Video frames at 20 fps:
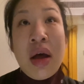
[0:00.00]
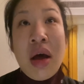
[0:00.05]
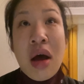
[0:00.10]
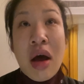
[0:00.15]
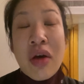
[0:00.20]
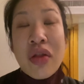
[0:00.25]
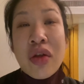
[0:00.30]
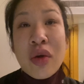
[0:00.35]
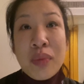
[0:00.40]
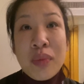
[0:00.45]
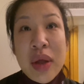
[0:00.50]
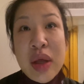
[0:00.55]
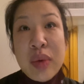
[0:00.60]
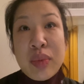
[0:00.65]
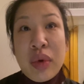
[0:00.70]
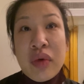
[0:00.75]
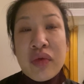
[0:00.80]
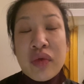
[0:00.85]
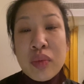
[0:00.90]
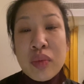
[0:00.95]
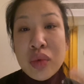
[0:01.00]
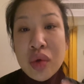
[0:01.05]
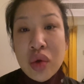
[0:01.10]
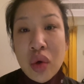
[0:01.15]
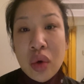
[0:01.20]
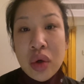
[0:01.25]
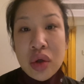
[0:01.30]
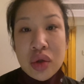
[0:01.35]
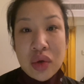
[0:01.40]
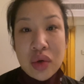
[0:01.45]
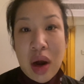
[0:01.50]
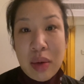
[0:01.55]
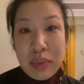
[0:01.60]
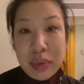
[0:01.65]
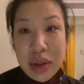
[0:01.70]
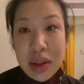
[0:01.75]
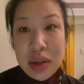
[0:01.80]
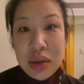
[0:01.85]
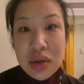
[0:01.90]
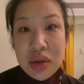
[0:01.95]
other people from your
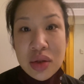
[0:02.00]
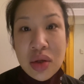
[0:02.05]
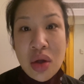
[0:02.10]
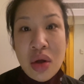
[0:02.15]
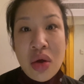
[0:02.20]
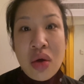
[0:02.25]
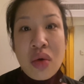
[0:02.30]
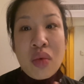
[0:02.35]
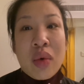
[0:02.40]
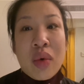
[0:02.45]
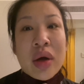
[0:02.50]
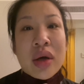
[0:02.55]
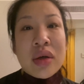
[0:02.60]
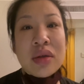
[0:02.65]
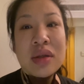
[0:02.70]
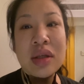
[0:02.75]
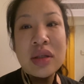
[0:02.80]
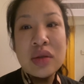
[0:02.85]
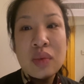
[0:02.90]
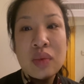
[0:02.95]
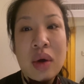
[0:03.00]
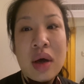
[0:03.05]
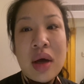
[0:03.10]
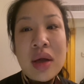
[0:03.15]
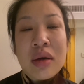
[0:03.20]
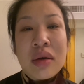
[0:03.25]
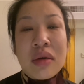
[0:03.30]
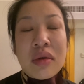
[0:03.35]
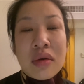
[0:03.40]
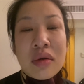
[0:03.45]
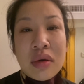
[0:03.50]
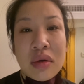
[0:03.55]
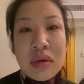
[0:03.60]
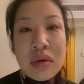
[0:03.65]
droplets, whereas this one,